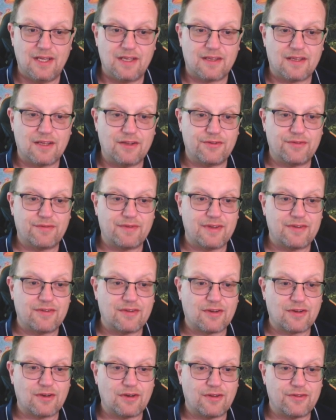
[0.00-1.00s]

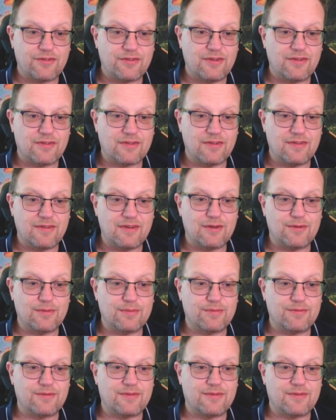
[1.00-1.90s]
Cultivated Colossus is equal